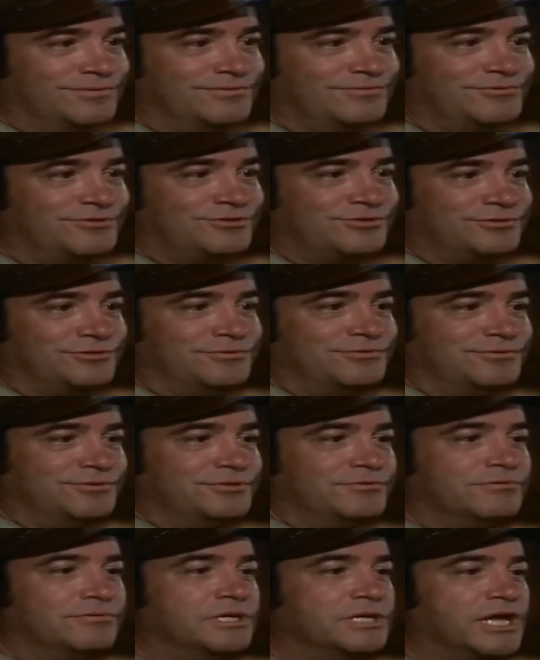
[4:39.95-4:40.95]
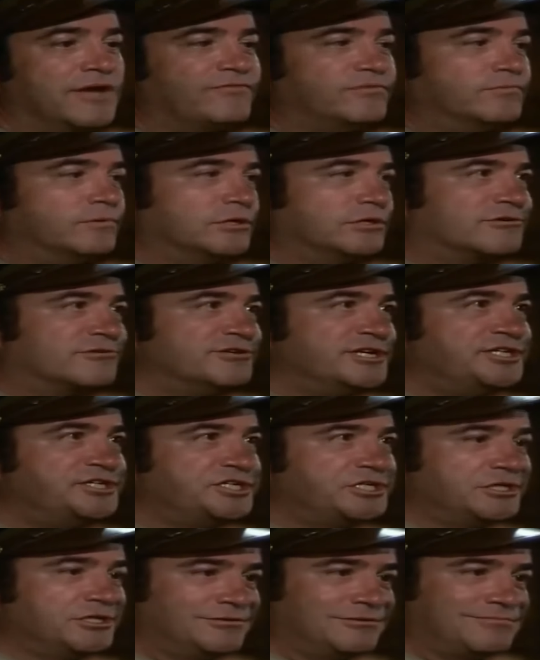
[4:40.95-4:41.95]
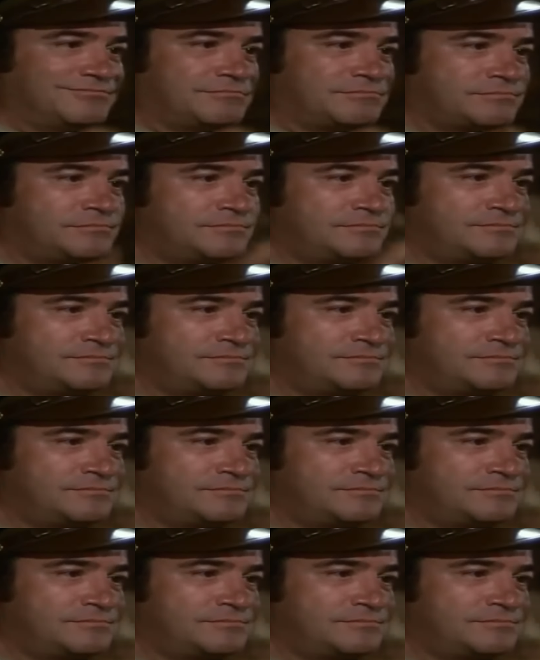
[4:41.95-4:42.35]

True, true, you lovable creature.